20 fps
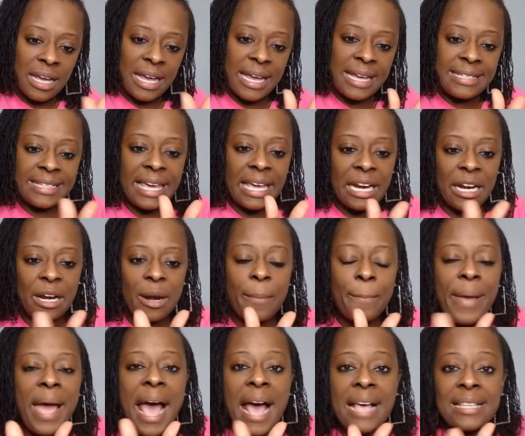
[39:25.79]
It's getting them
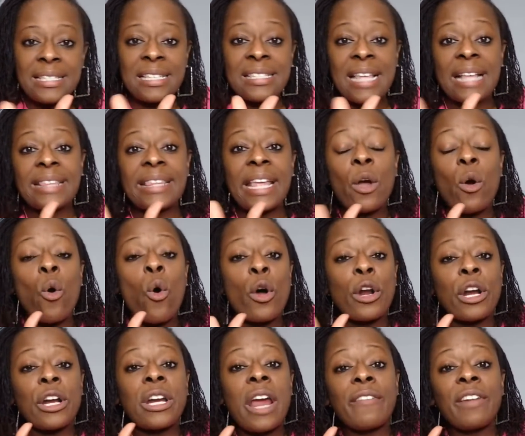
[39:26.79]
passes that they
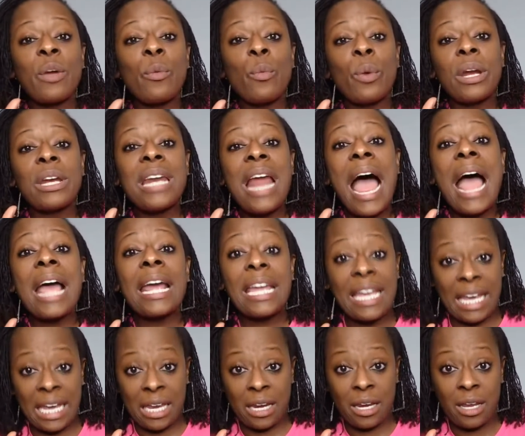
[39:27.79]
ordinarily would not
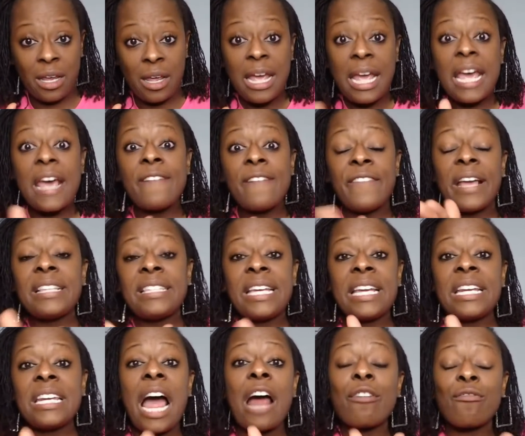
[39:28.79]
get if they
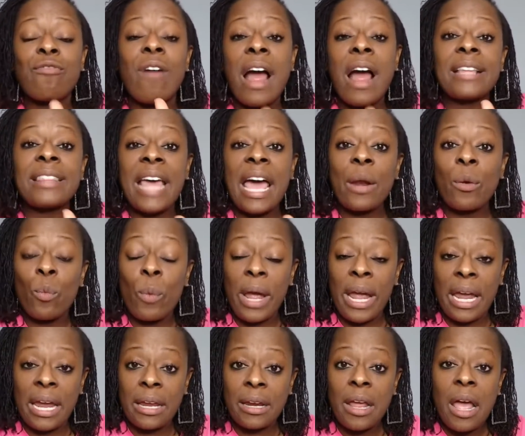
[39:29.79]
did not ride that
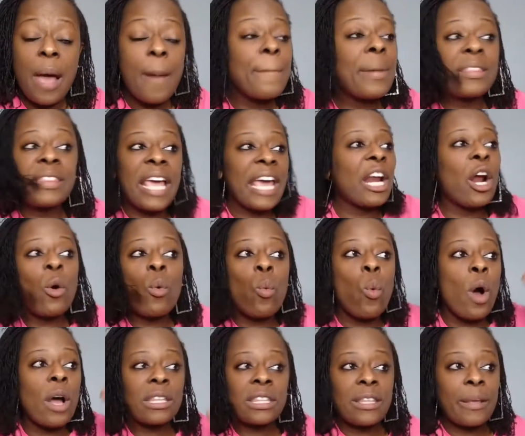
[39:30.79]
wave. But they don't
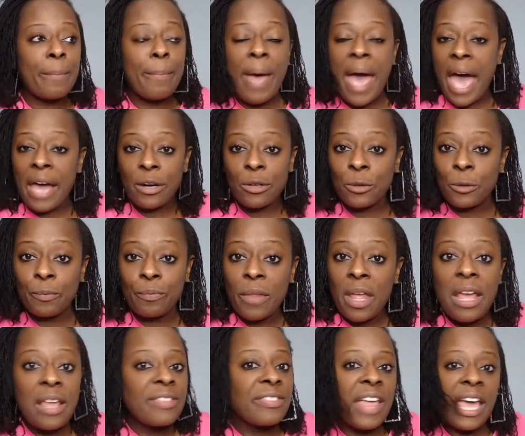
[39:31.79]
want the battle.
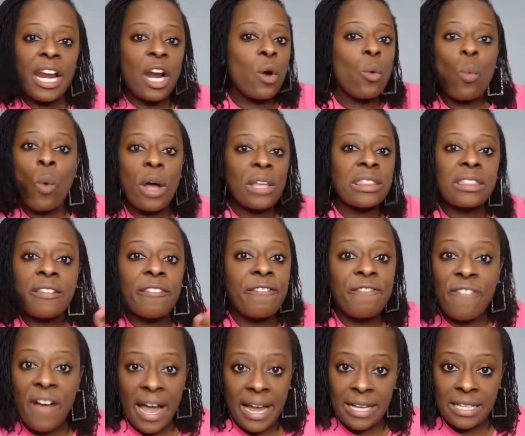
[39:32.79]
They don't want the
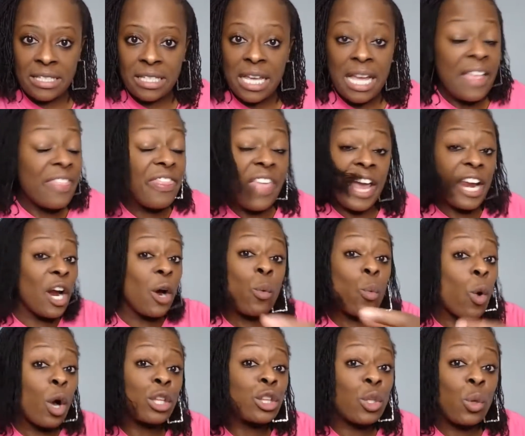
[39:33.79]
fight. They
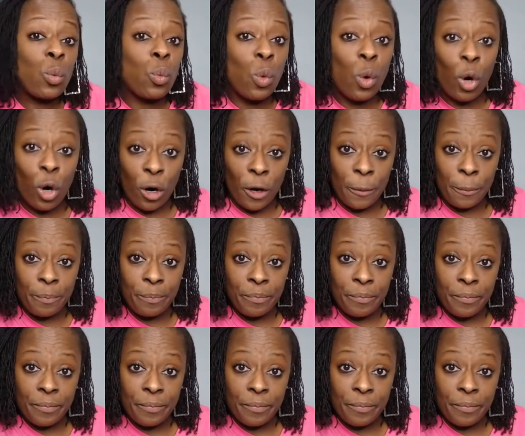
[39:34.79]
don't want the war.